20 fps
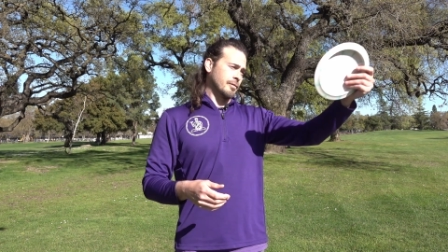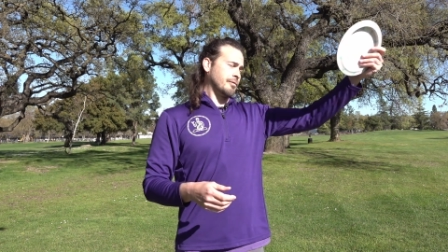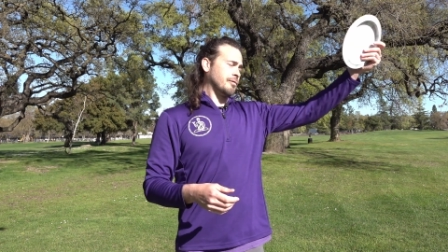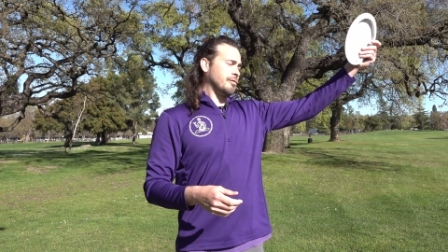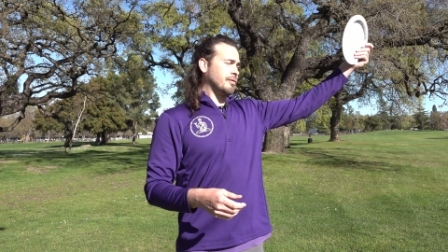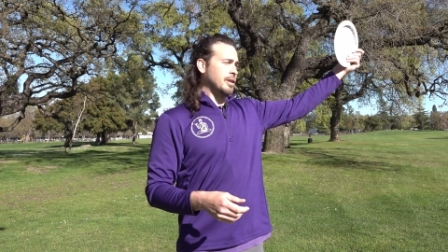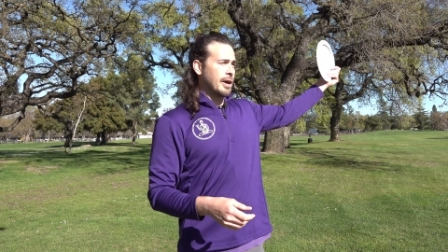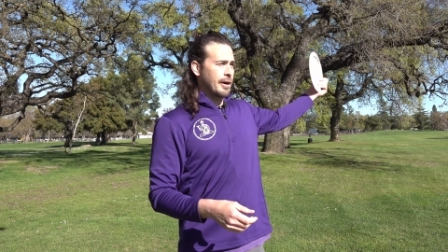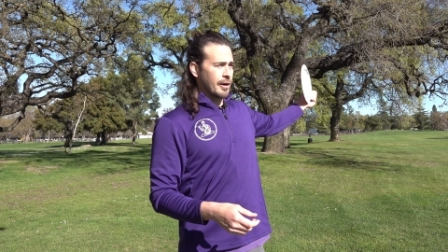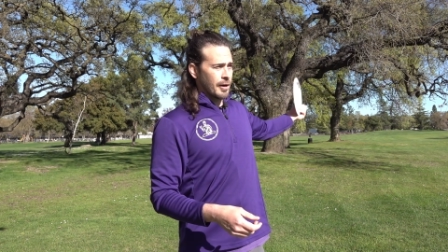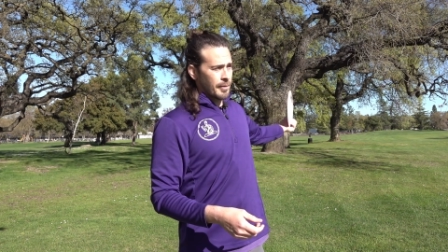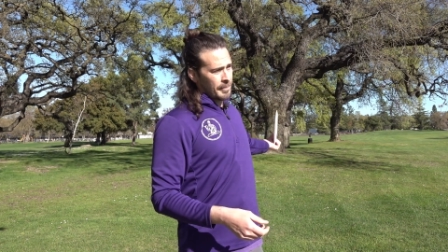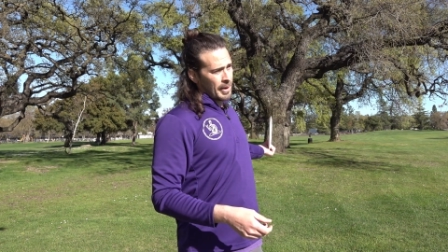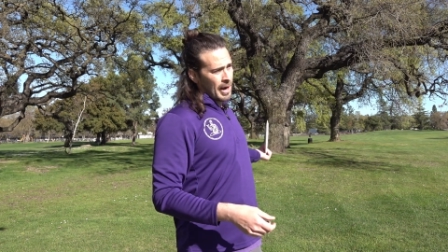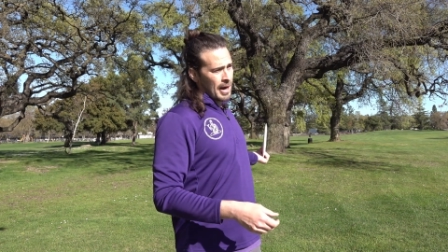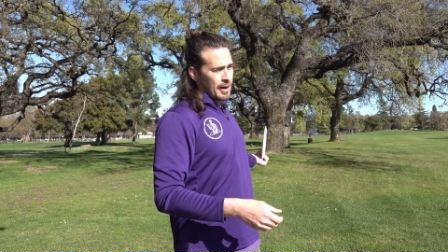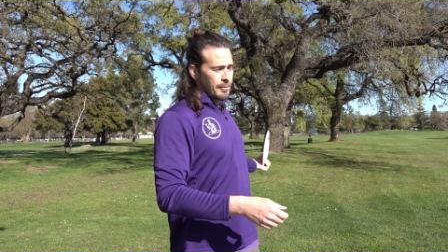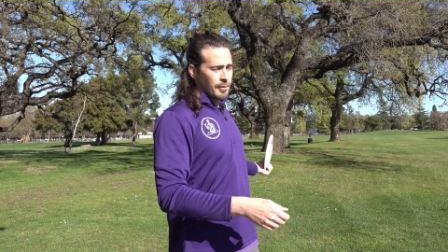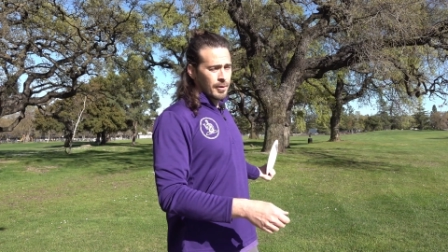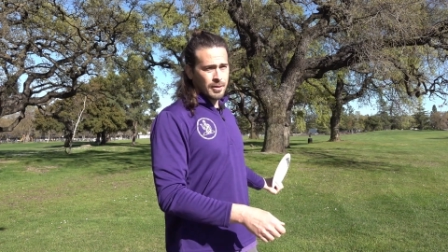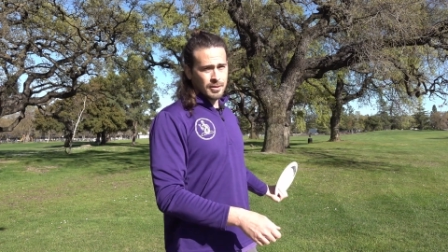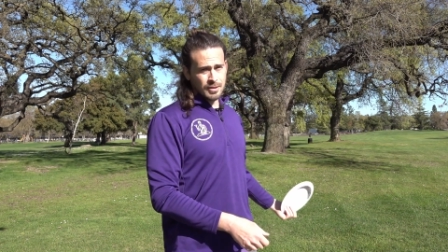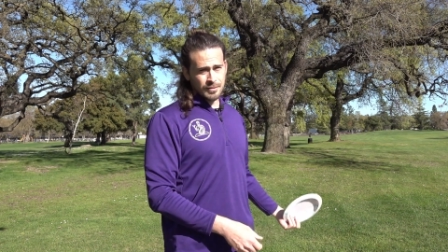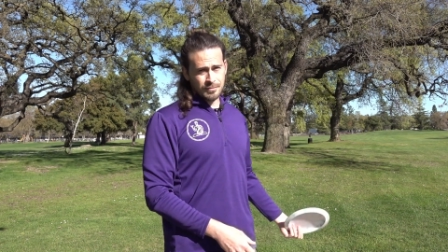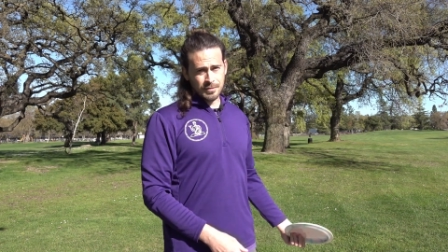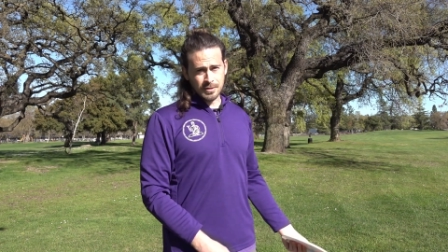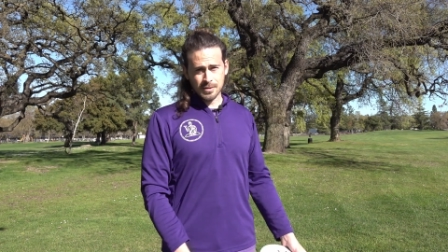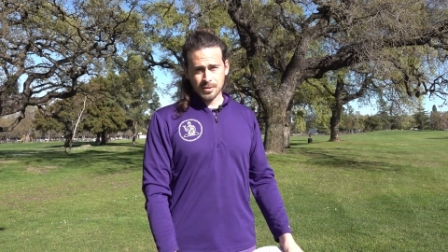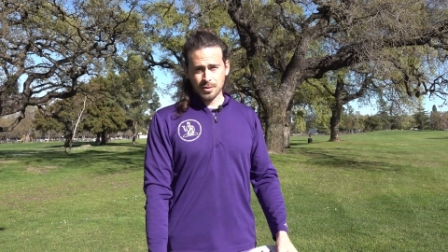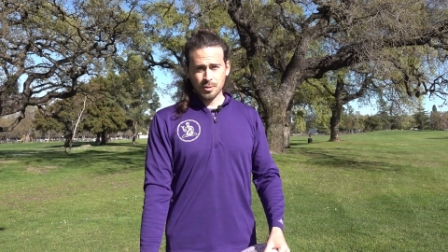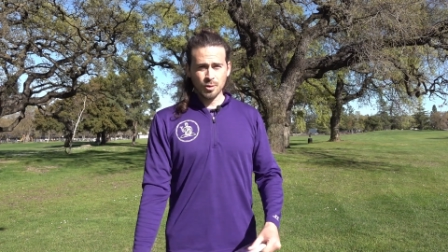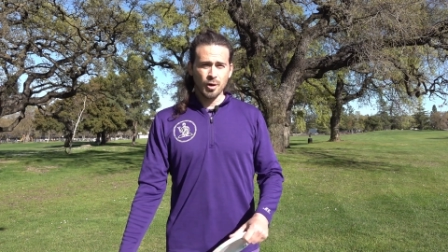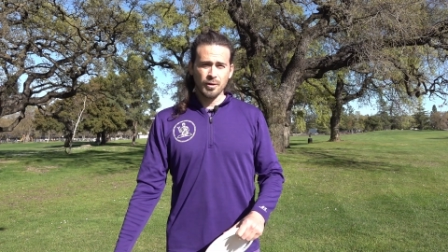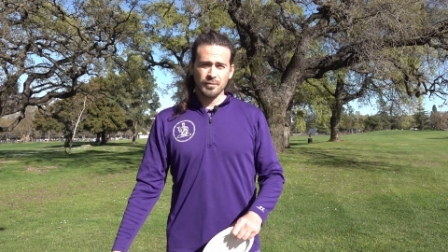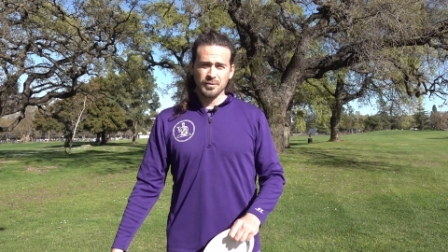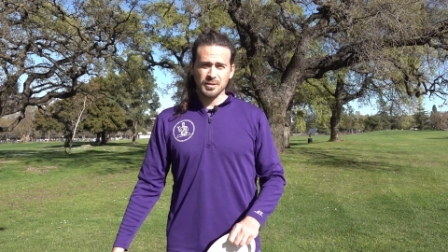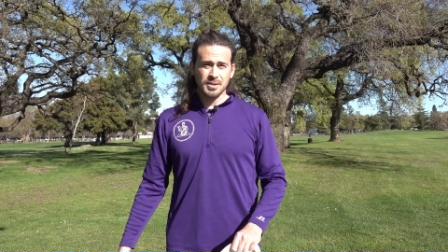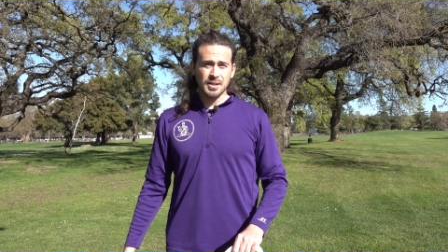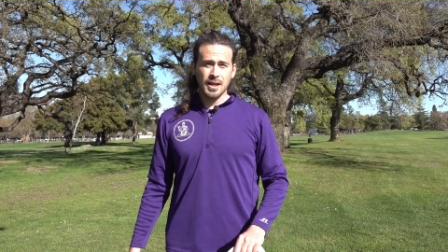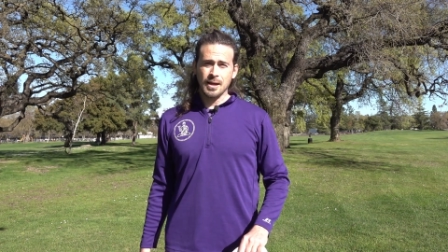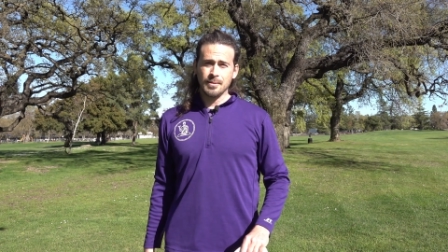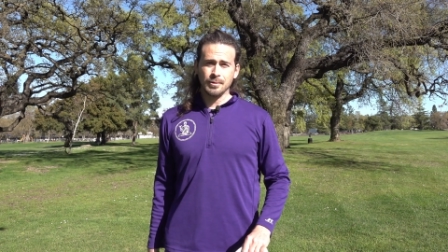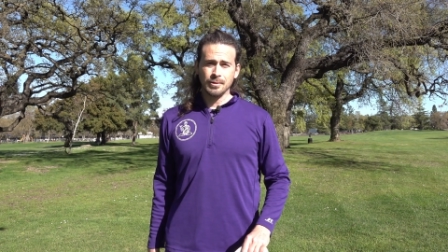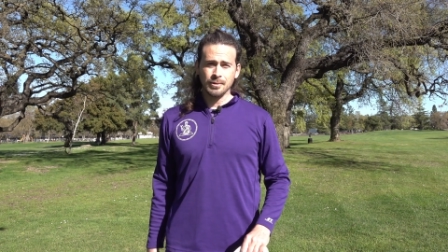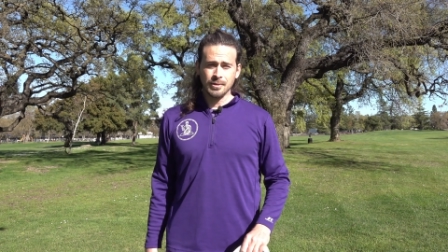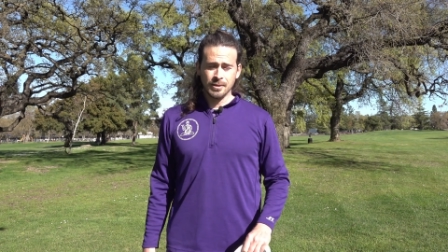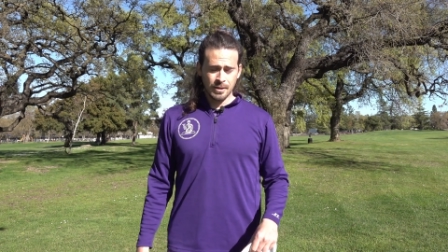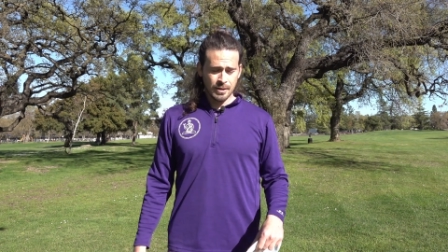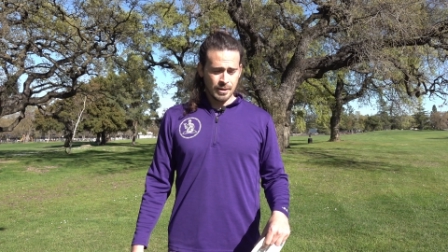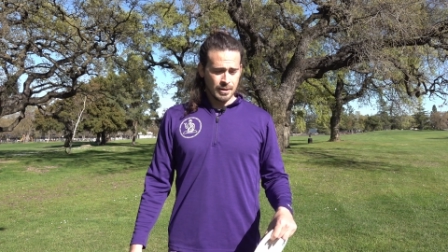flare it backwards if it's too overstable.